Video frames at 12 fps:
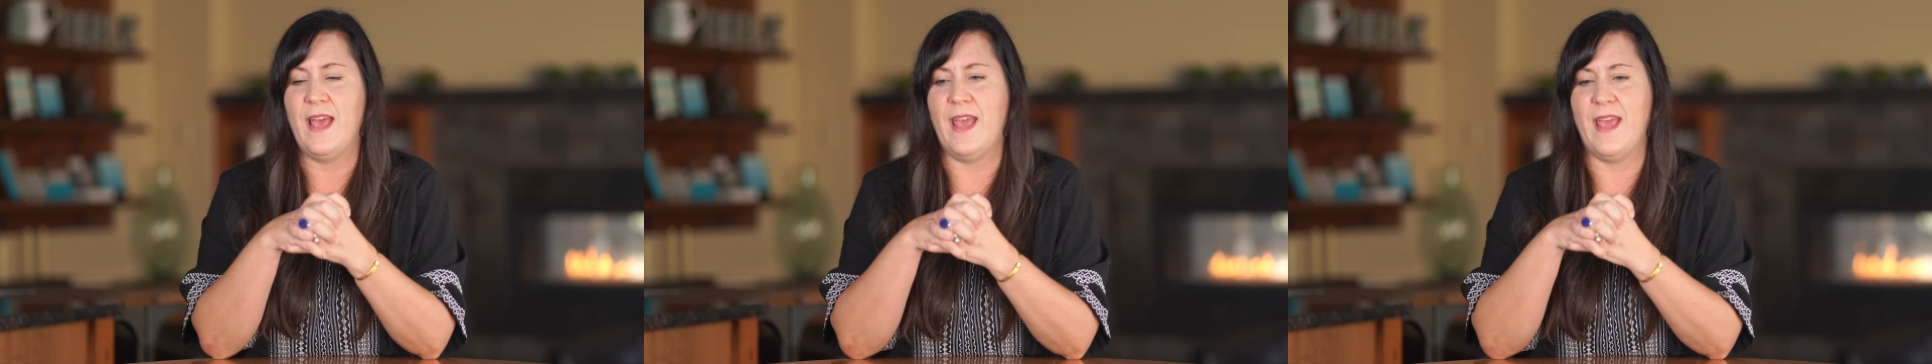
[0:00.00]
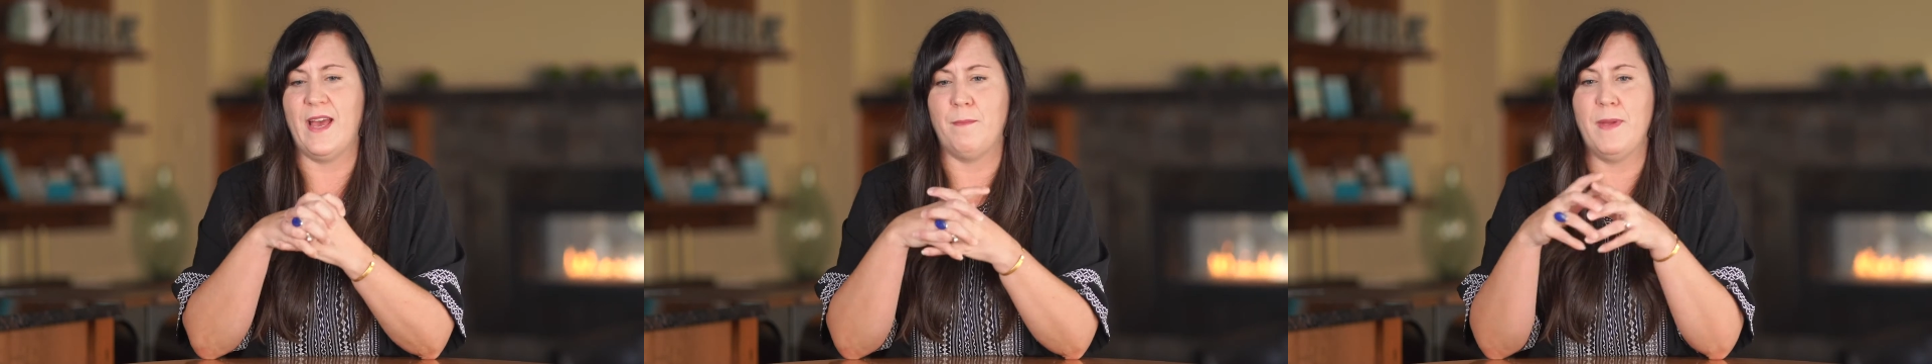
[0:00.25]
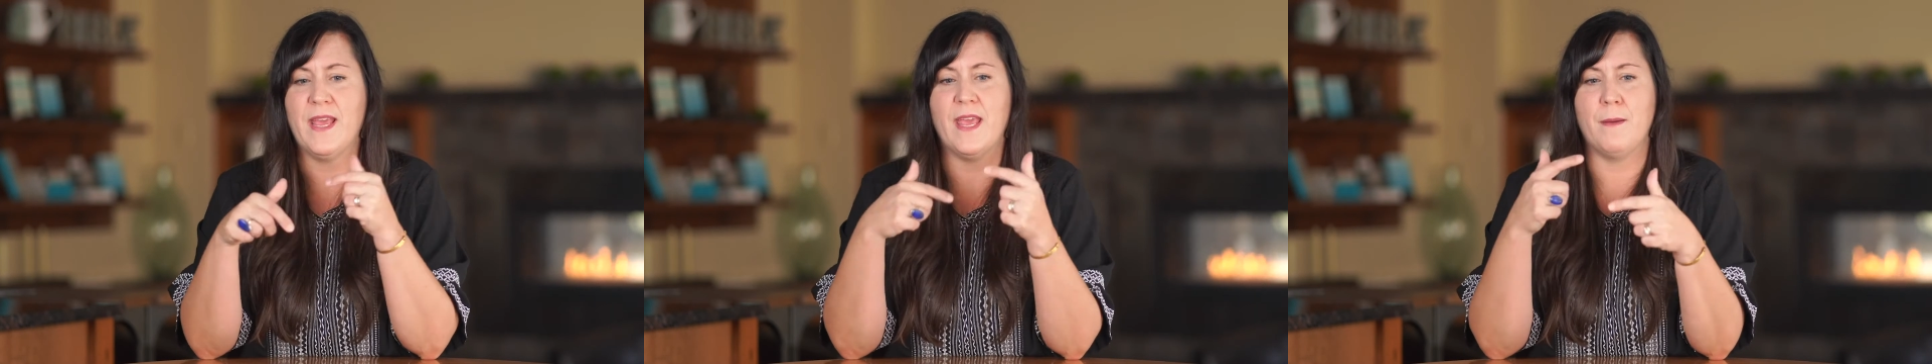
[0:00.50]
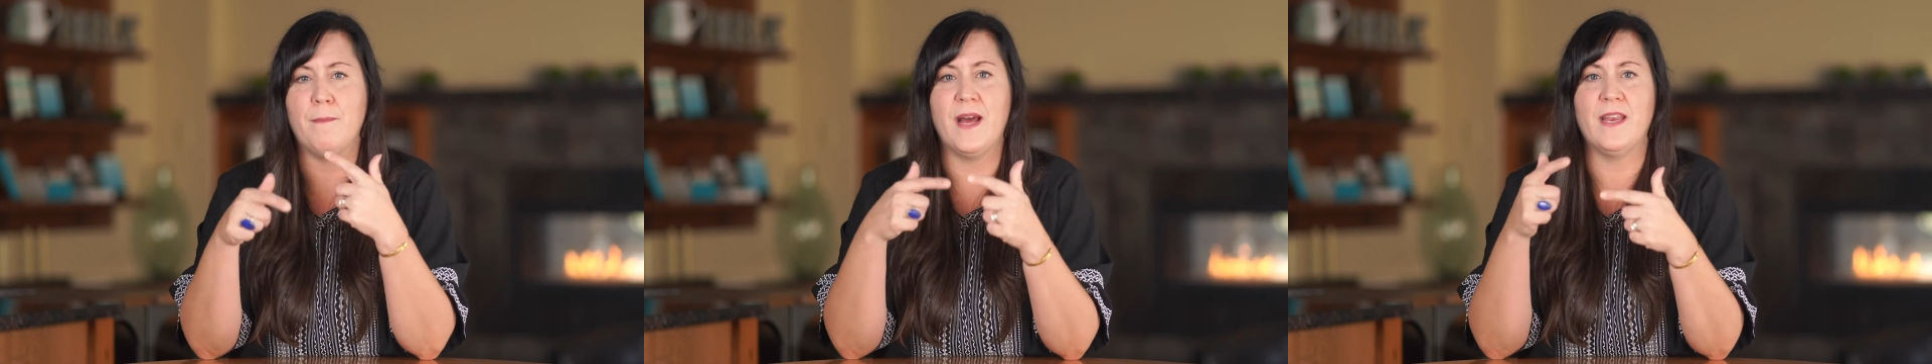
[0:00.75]
and
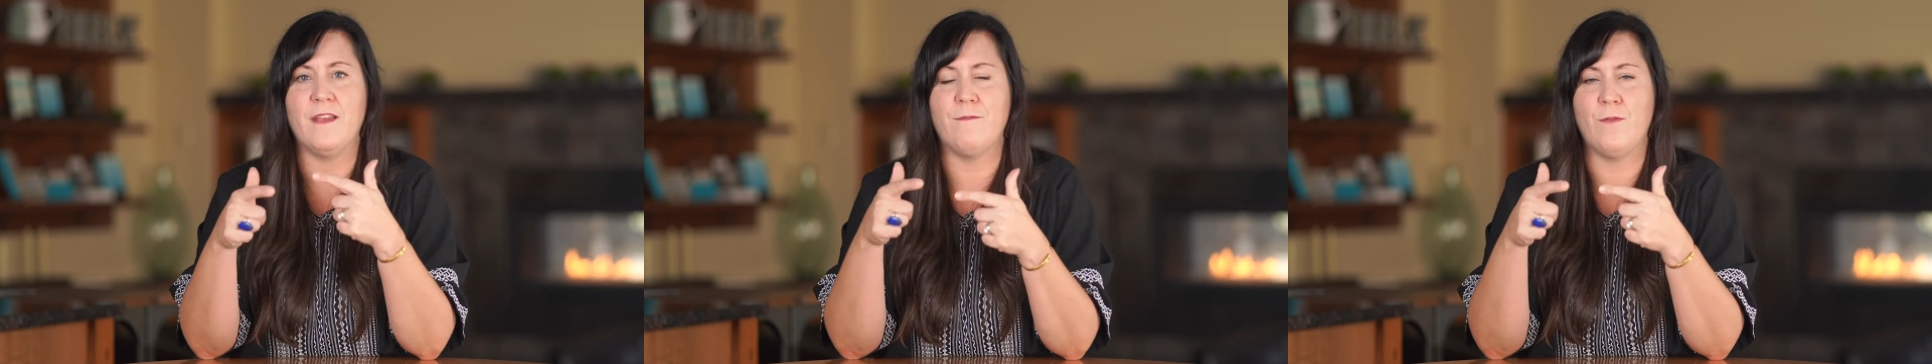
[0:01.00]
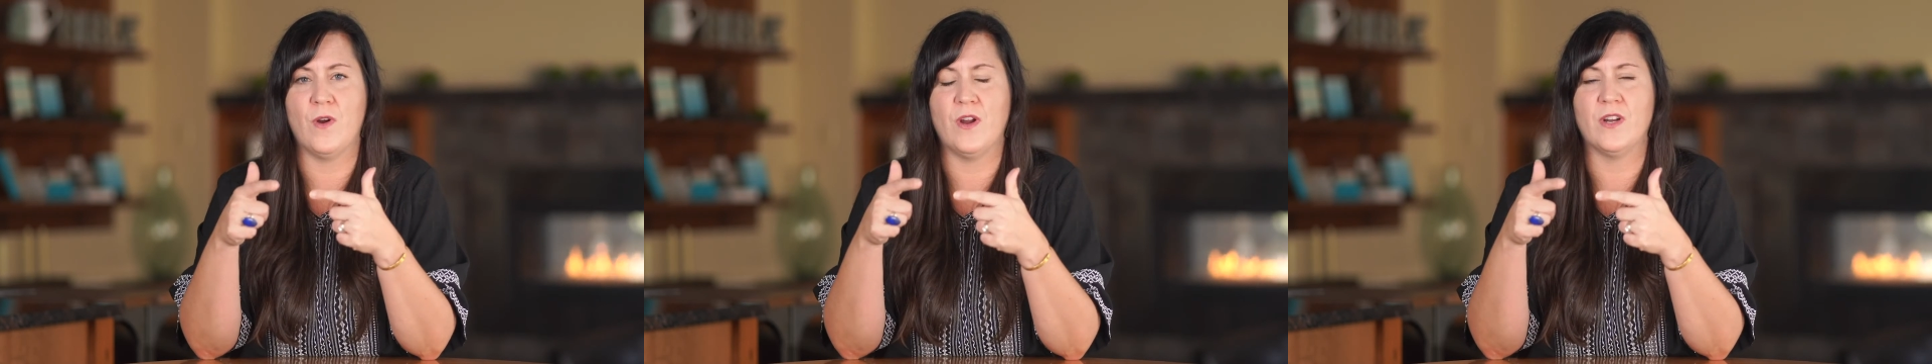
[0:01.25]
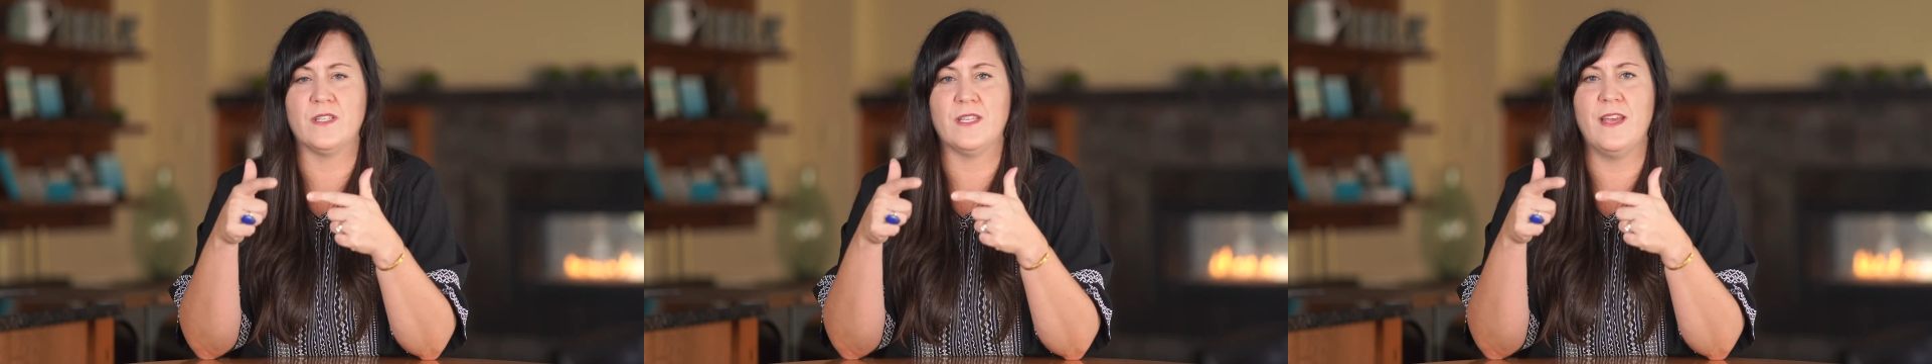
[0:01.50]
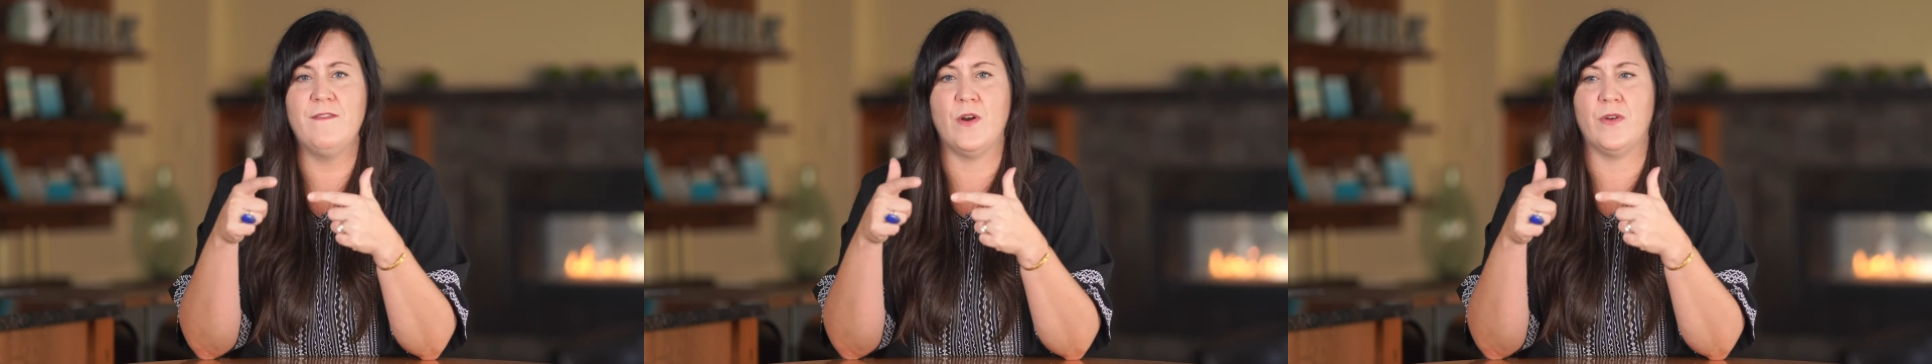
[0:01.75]
making money for her
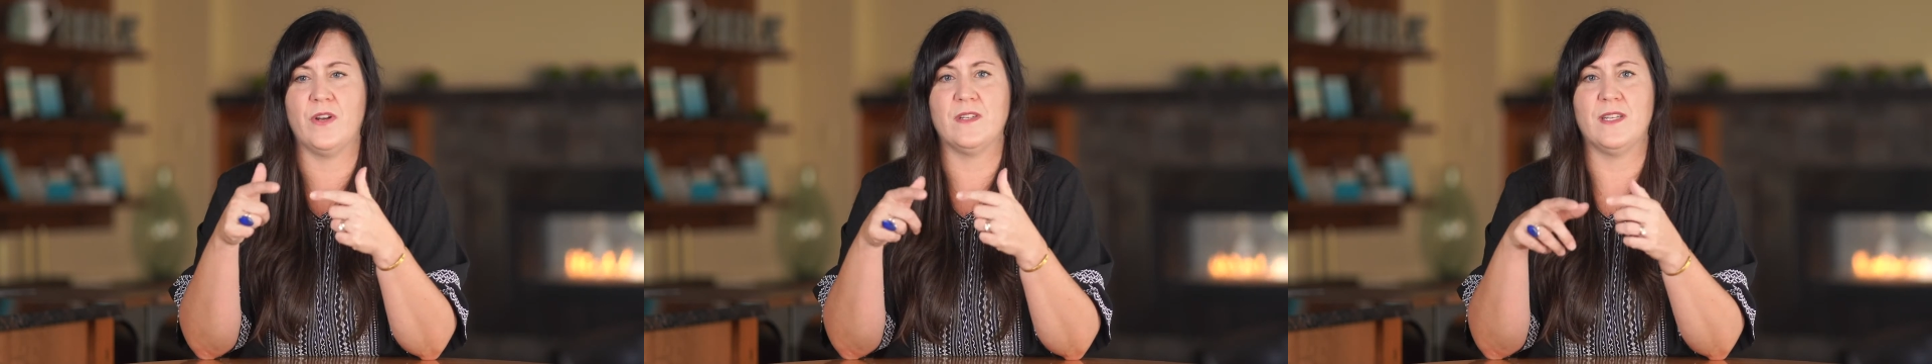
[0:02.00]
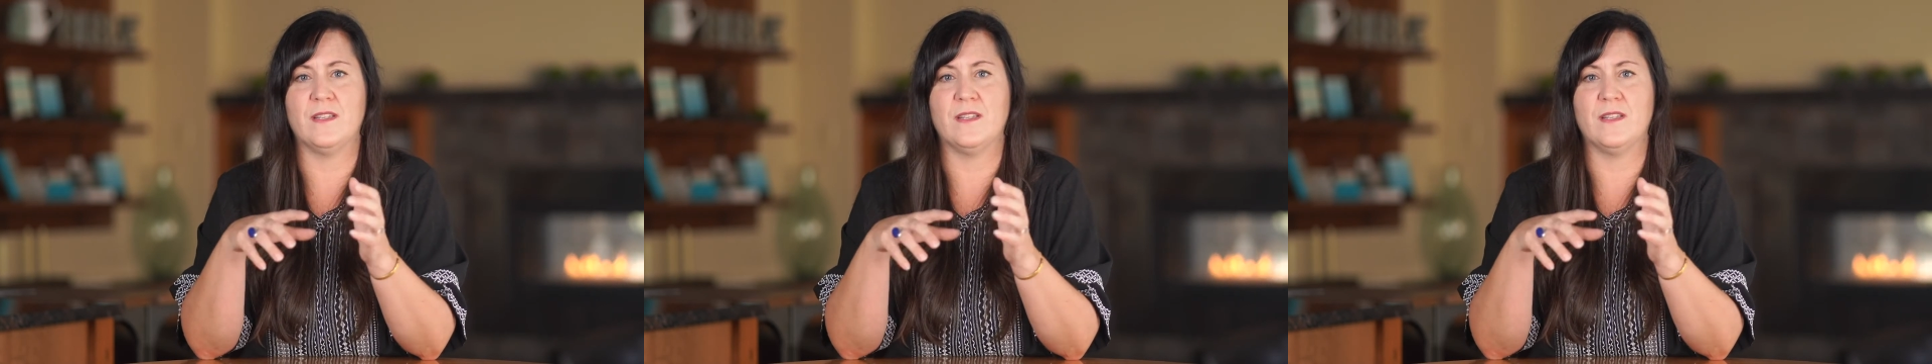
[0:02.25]
slave owners.